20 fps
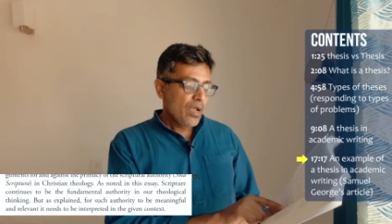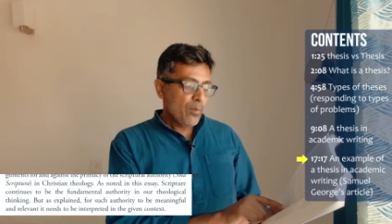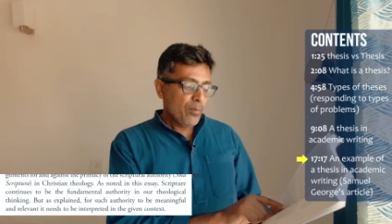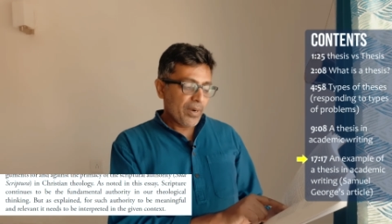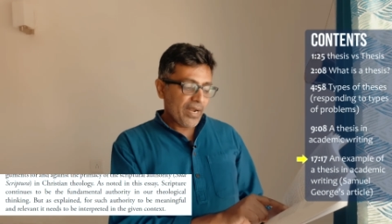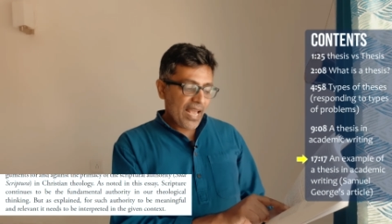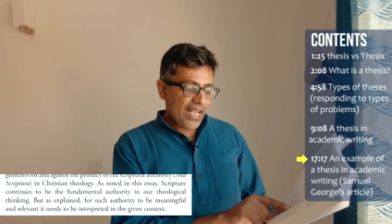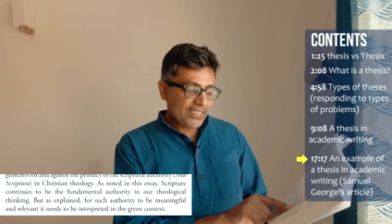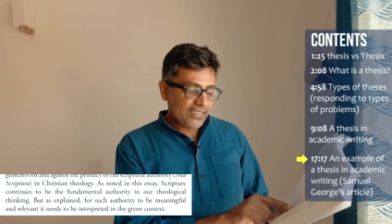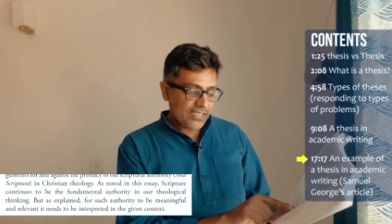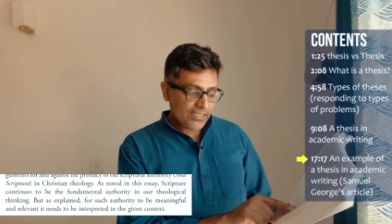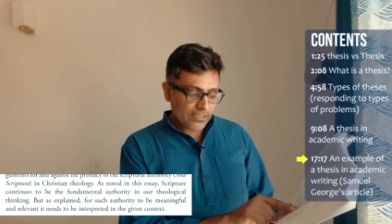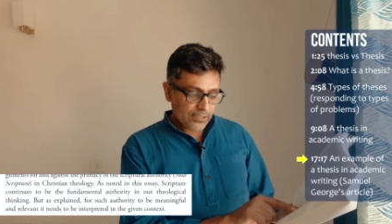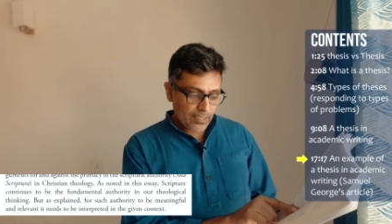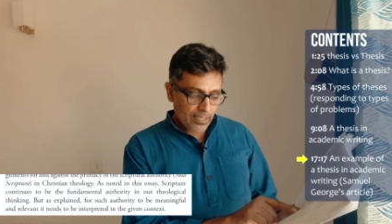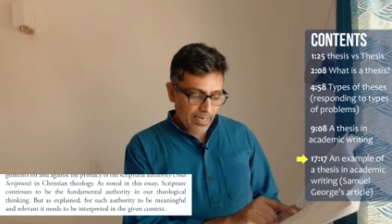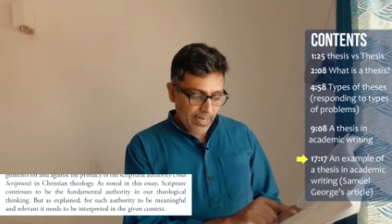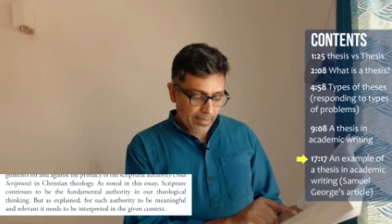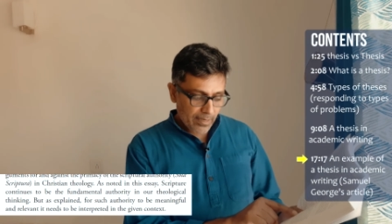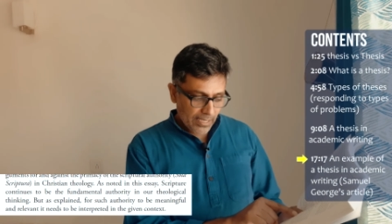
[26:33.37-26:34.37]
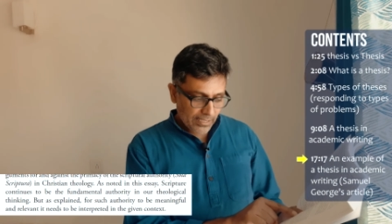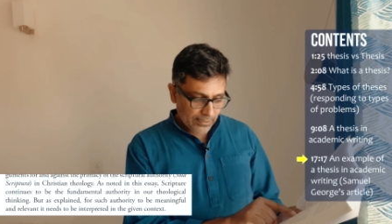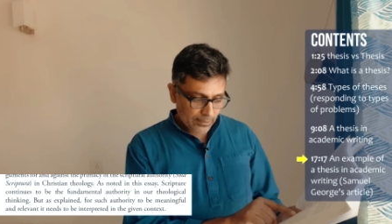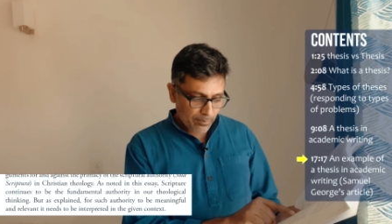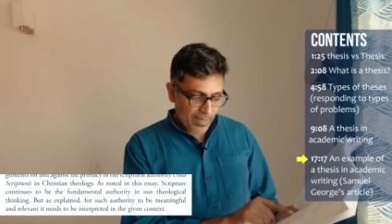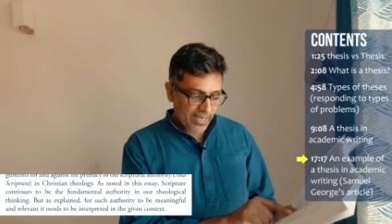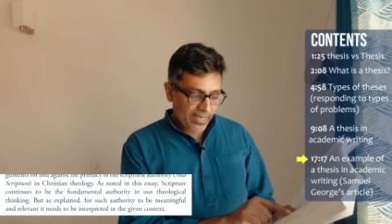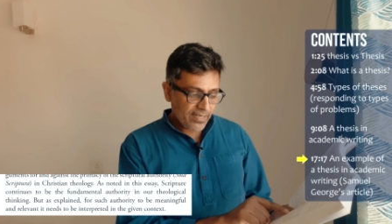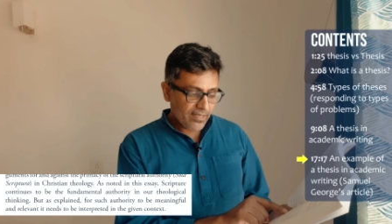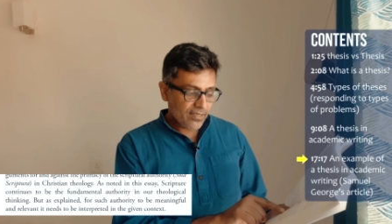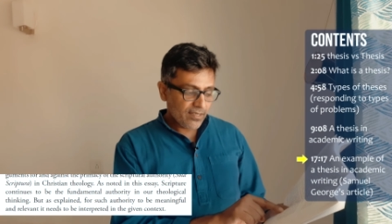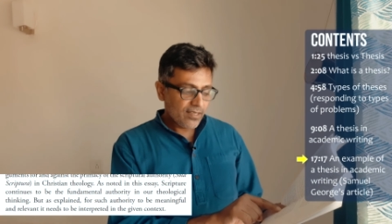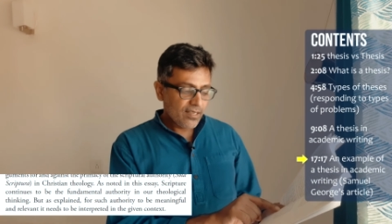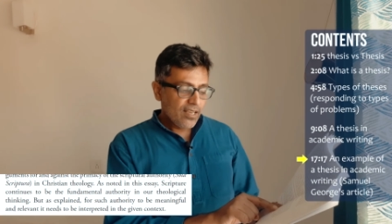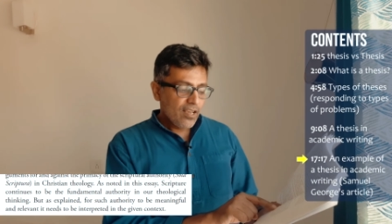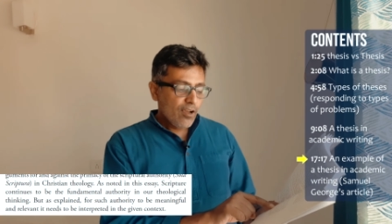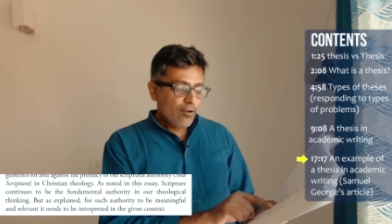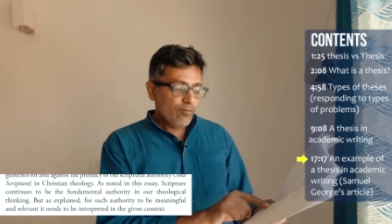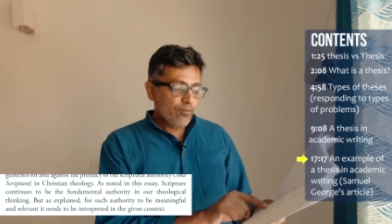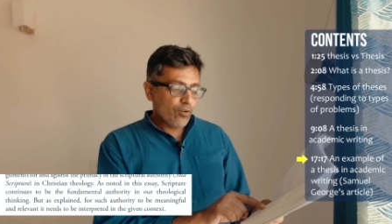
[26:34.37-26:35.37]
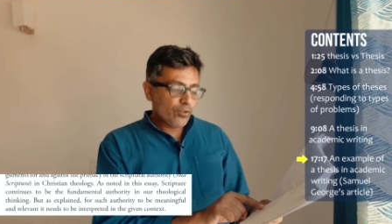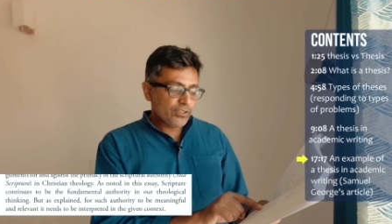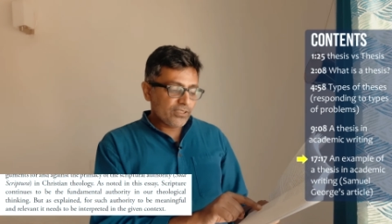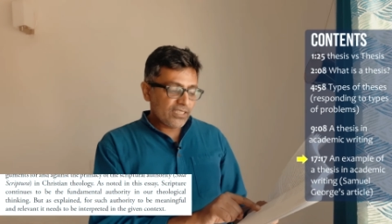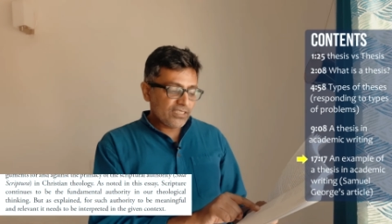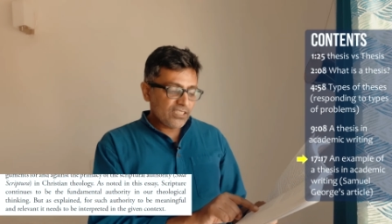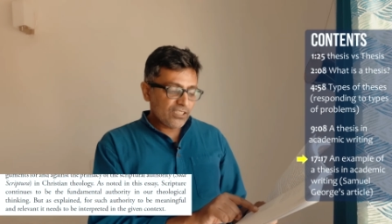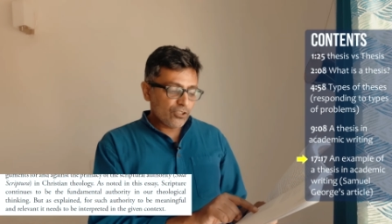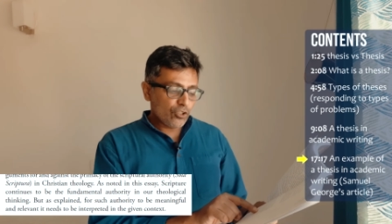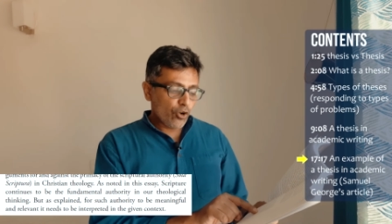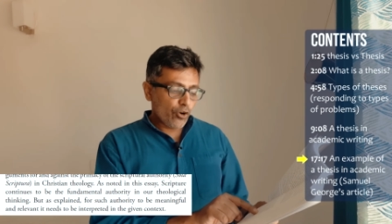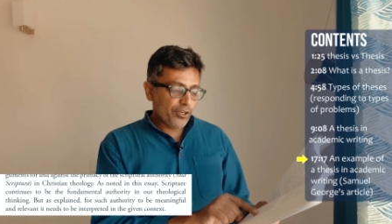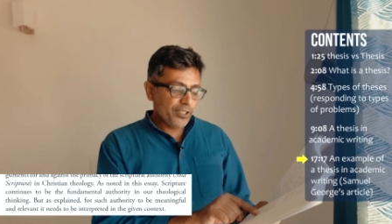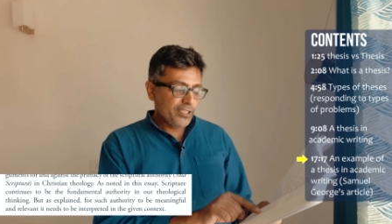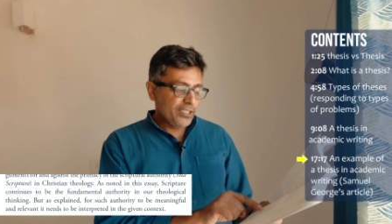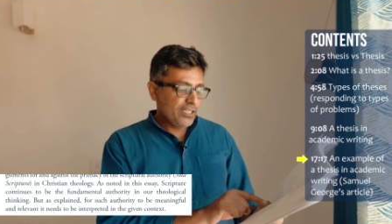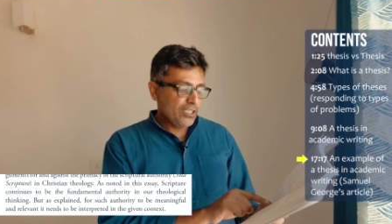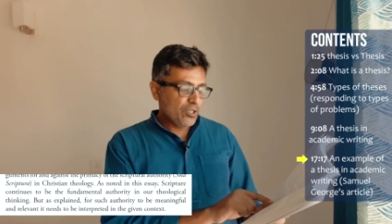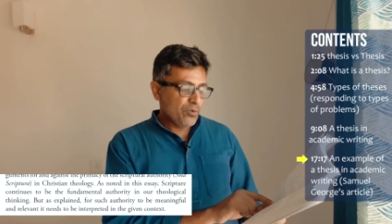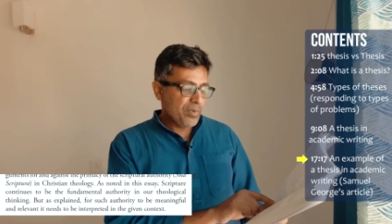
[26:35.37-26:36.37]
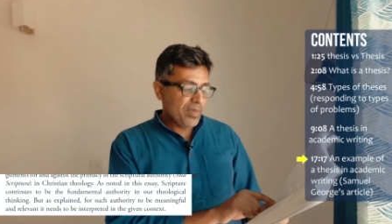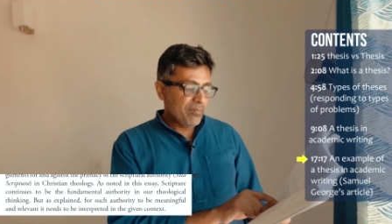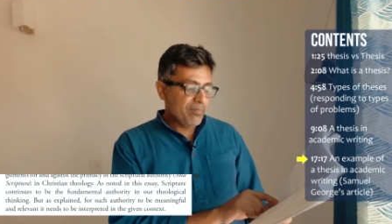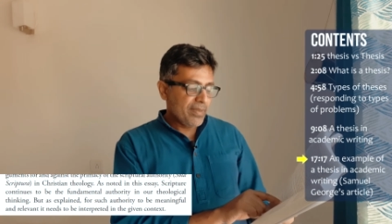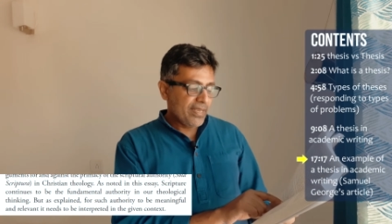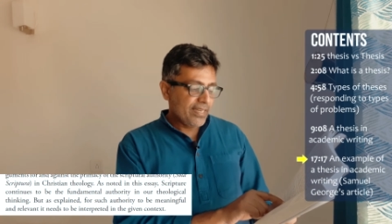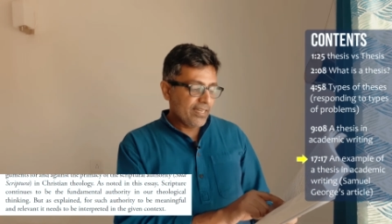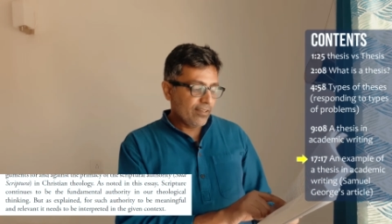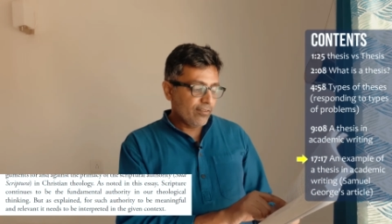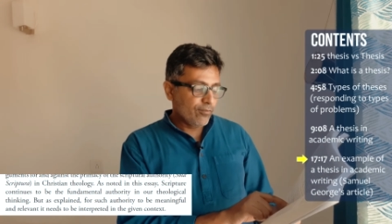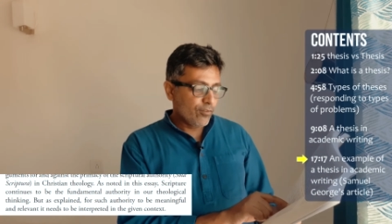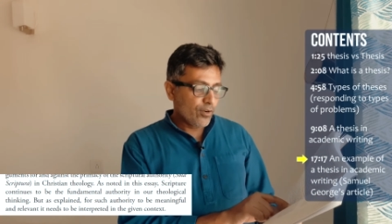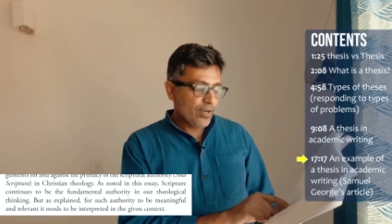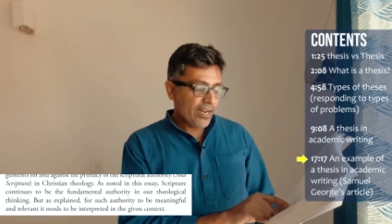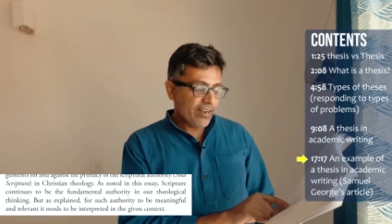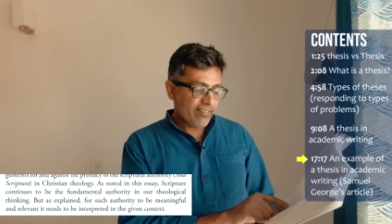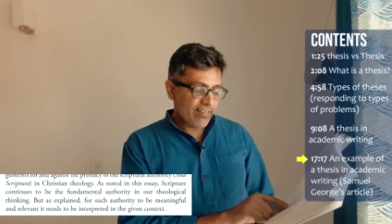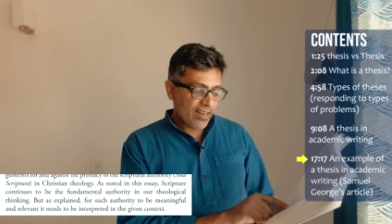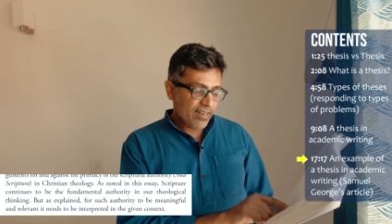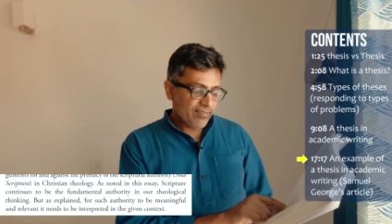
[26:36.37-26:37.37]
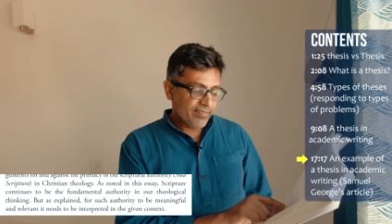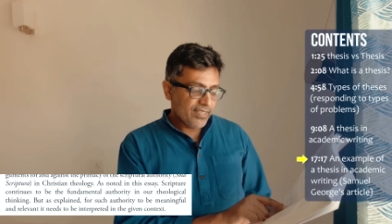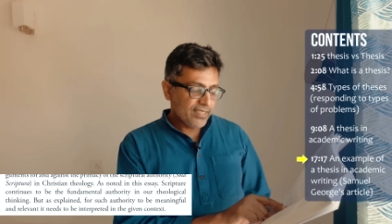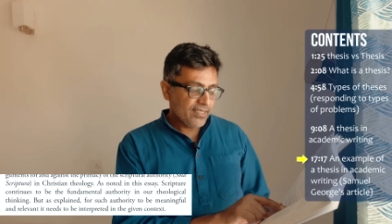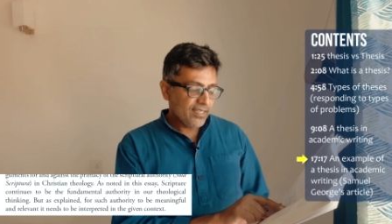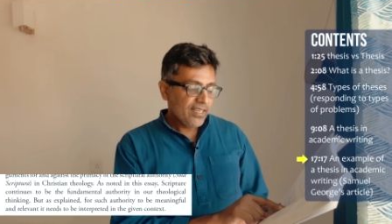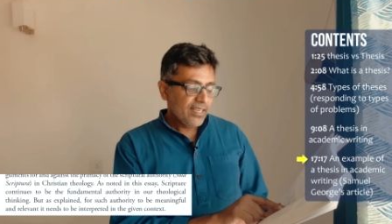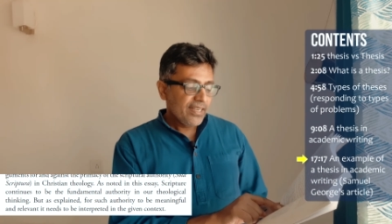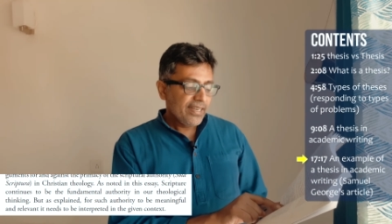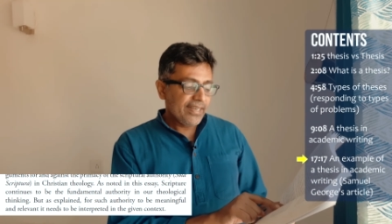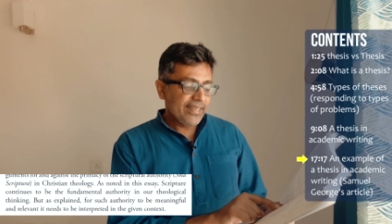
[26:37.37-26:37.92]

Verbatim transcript: but as explained, for such authority to be meaningful and relevant,